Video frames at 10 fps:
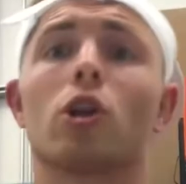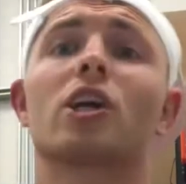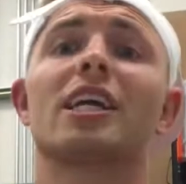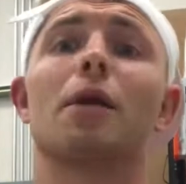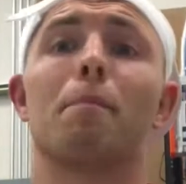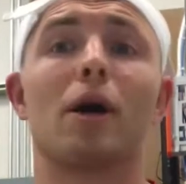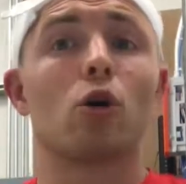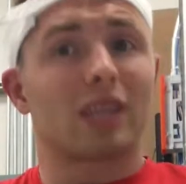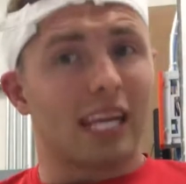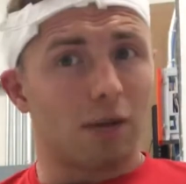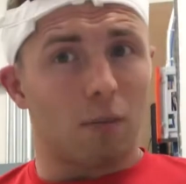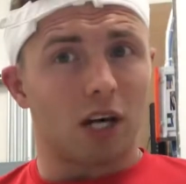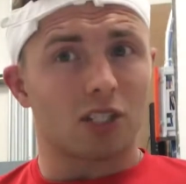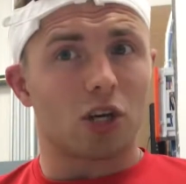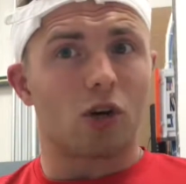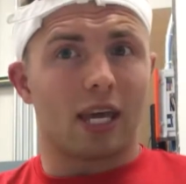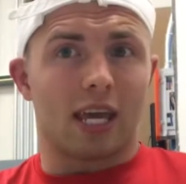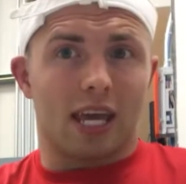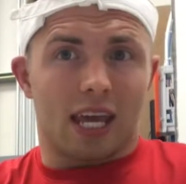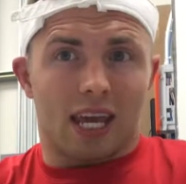looking to build lean muscle
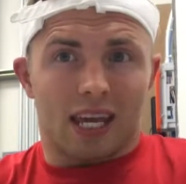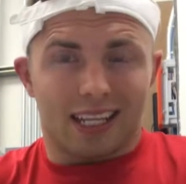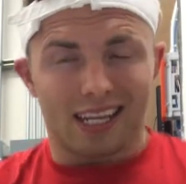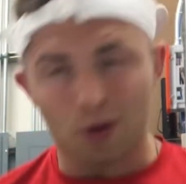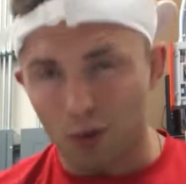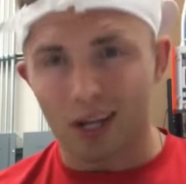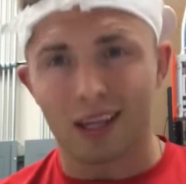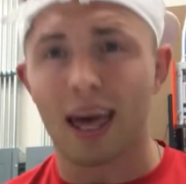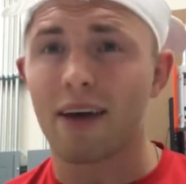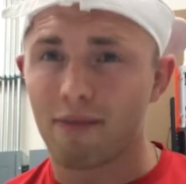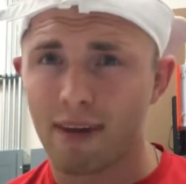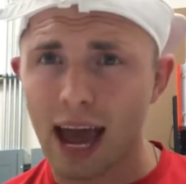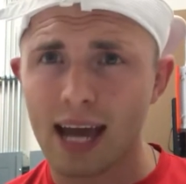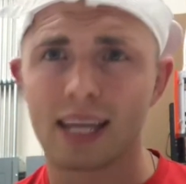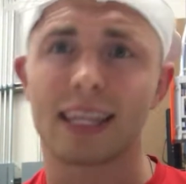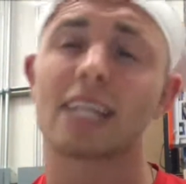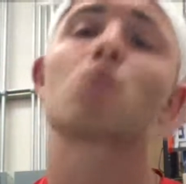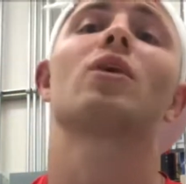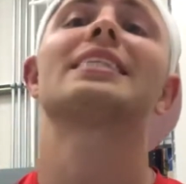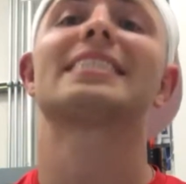and get rid of that fat, and
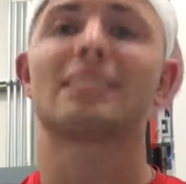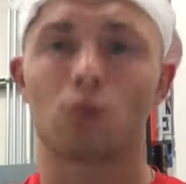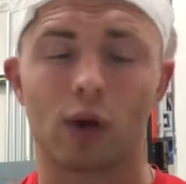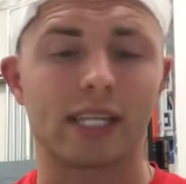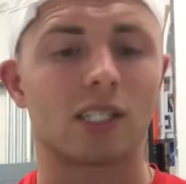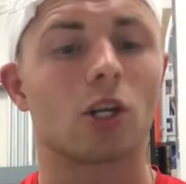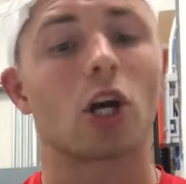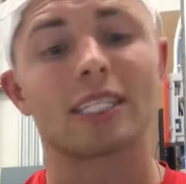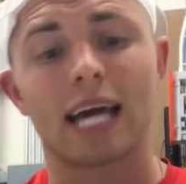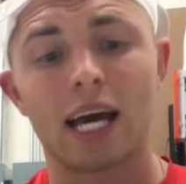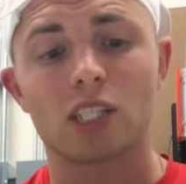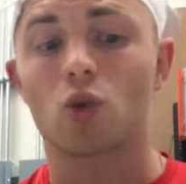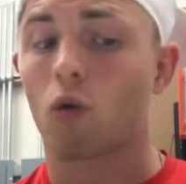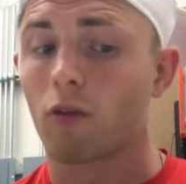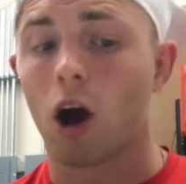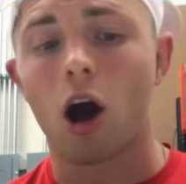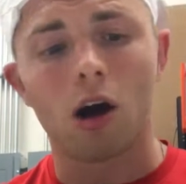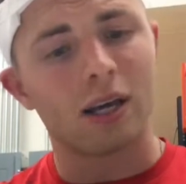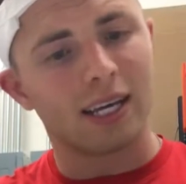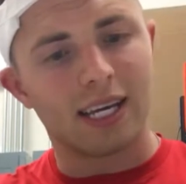that's what raising our test
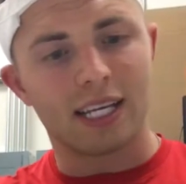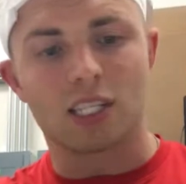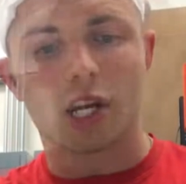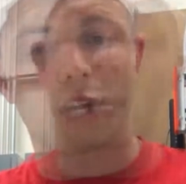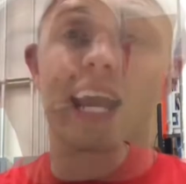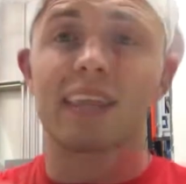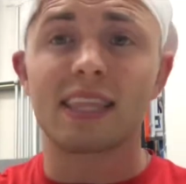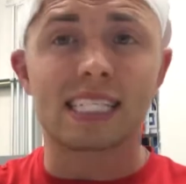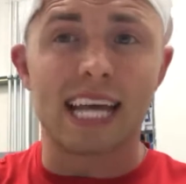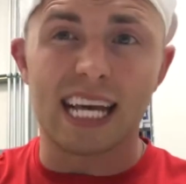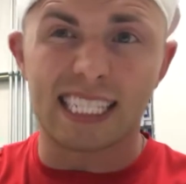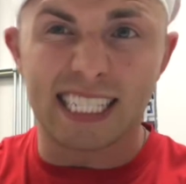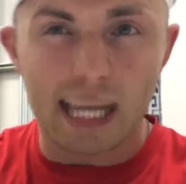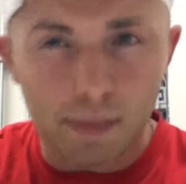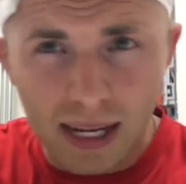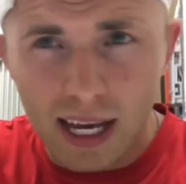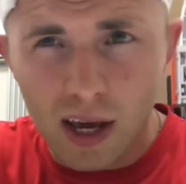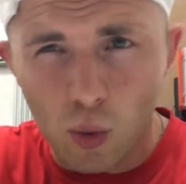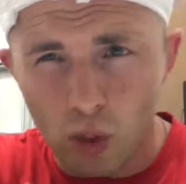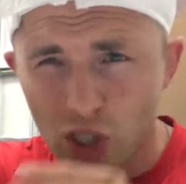overall is. Again, this has DIM in
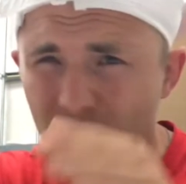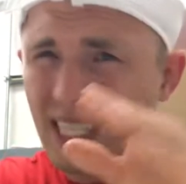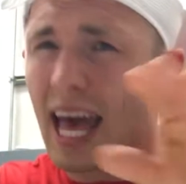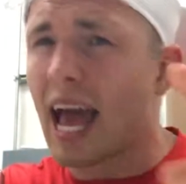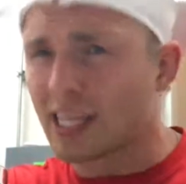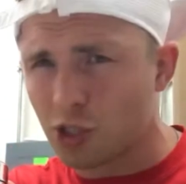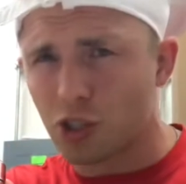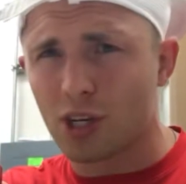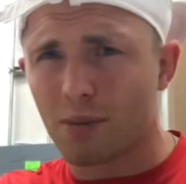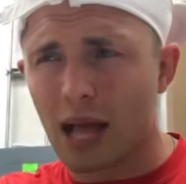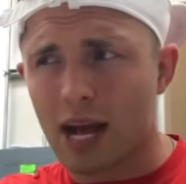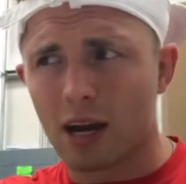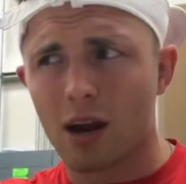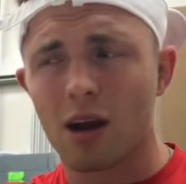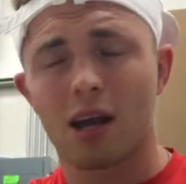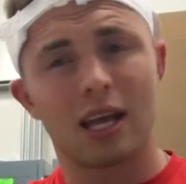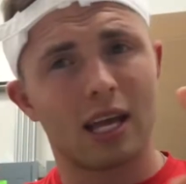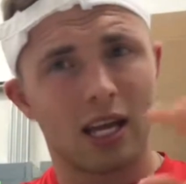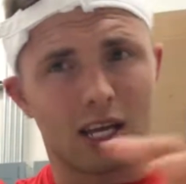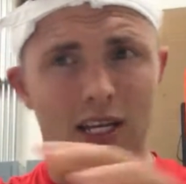it, which is the estrogen blocker.
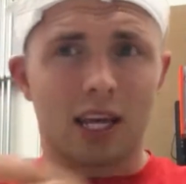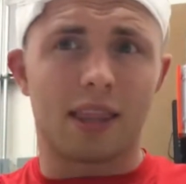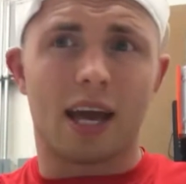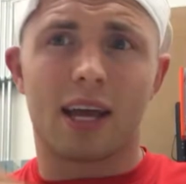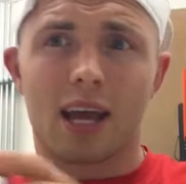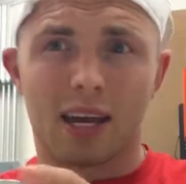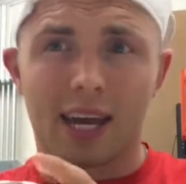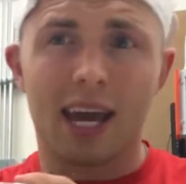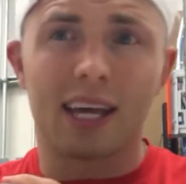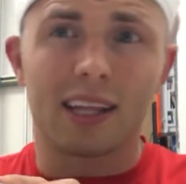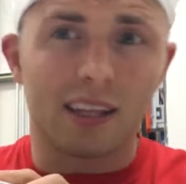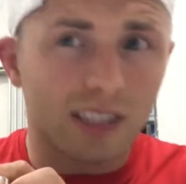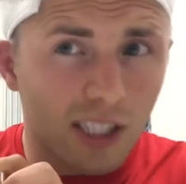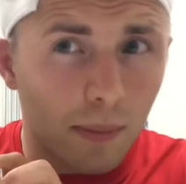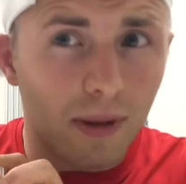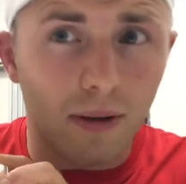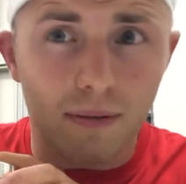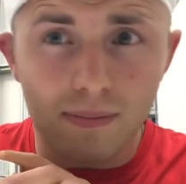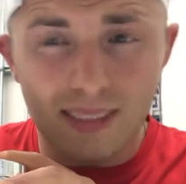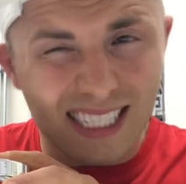That, again, some of
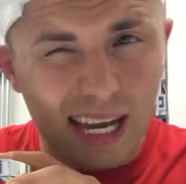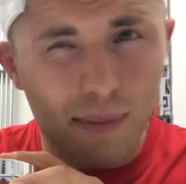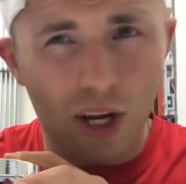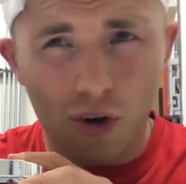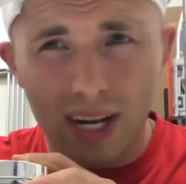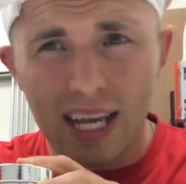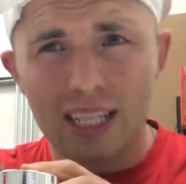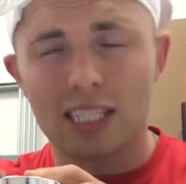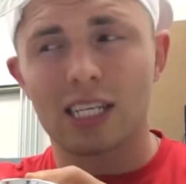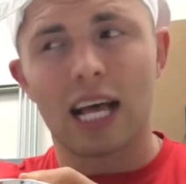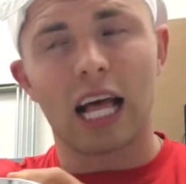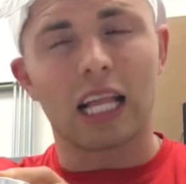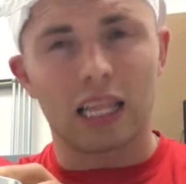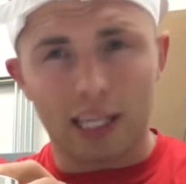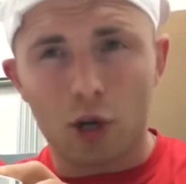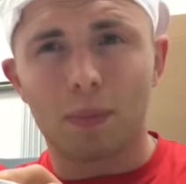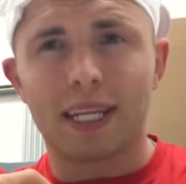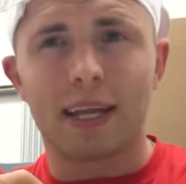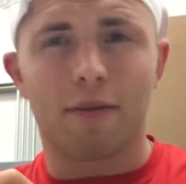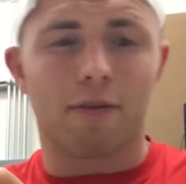the same ingredients, a little
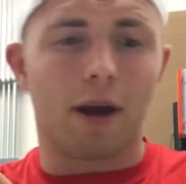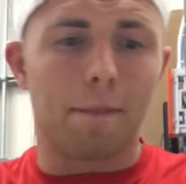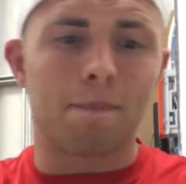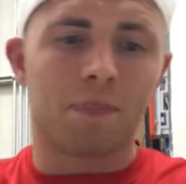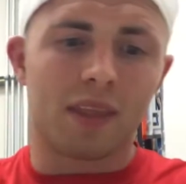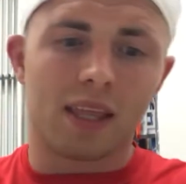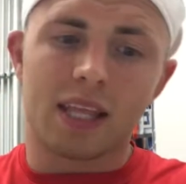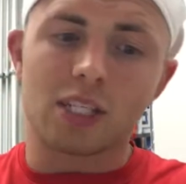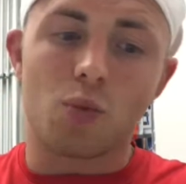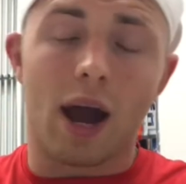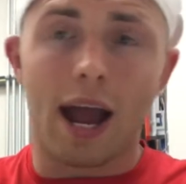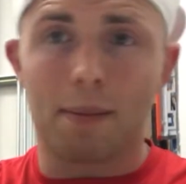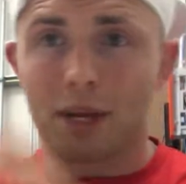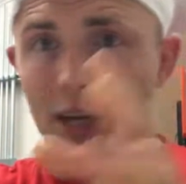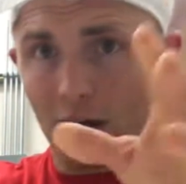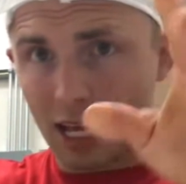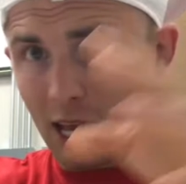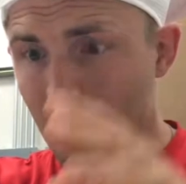bit different. That's why I'm gonna